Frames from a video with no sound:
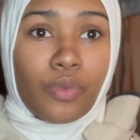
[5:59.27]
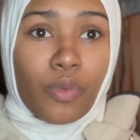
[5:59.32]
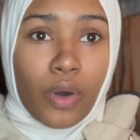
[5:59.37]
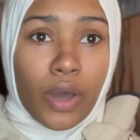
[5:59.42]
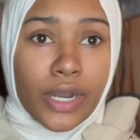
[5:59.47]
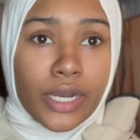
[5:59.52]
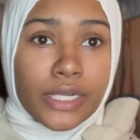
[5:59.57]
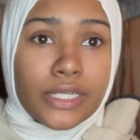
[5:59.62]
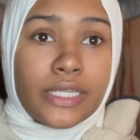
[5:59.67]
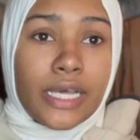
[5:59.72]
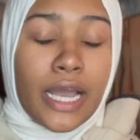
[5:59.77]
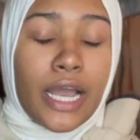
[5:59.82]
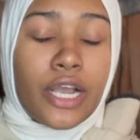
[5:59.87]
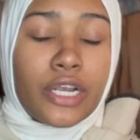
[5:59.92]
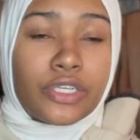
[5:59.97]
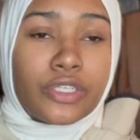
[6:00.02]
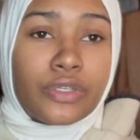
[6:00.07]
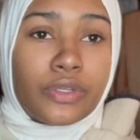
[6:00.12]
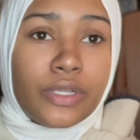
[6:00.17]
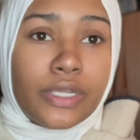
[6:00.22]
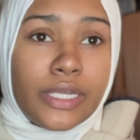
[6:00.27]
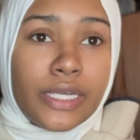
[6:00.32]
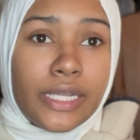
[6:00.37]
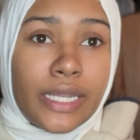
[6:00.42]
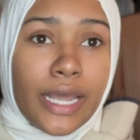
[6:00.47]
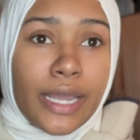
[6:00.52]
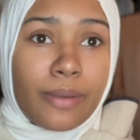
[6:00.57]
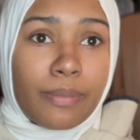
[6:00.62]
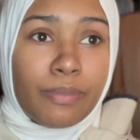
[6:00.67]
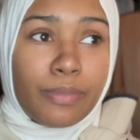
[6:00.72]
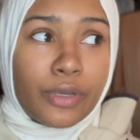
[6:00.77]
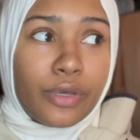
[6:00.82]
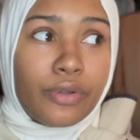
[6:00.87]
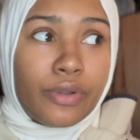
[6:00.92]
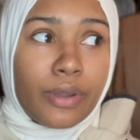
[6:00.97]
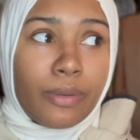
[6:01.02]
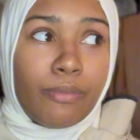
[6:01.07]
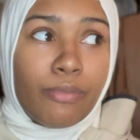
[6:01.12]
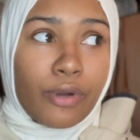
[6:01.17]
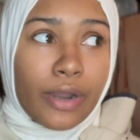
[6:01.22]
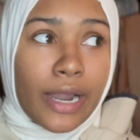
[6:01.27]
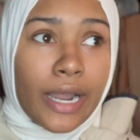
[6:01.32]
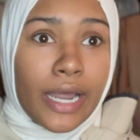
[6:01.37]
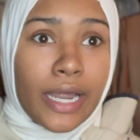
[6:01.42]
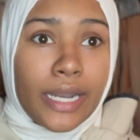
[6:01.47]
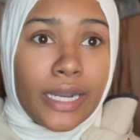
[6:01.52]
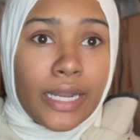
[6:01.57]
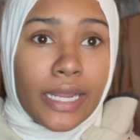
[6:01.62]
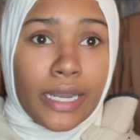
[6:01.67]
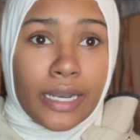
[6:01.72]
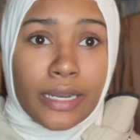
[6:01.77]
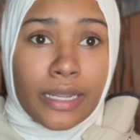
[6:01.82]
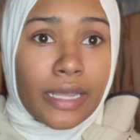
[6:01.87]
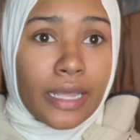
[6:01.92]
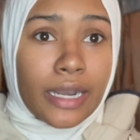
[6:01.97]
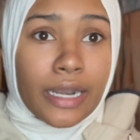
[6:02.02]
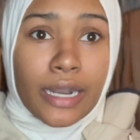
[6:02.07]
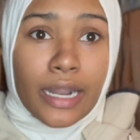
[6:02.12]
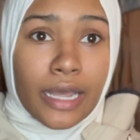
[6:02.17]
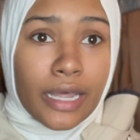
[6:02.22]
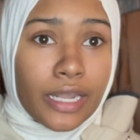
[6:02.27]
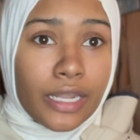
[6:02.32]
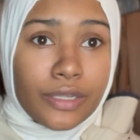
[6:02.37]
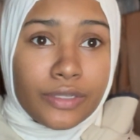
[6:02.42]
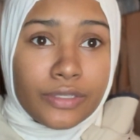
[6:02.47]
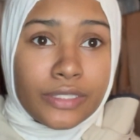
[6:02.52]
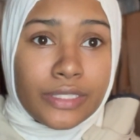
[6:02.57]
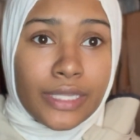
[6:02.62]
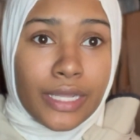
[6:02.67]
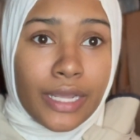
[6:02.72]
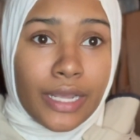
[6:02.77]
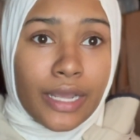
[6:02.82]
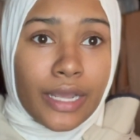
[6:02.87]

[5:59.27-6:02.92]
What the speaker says: wanting to actually like build a brand and get an LLC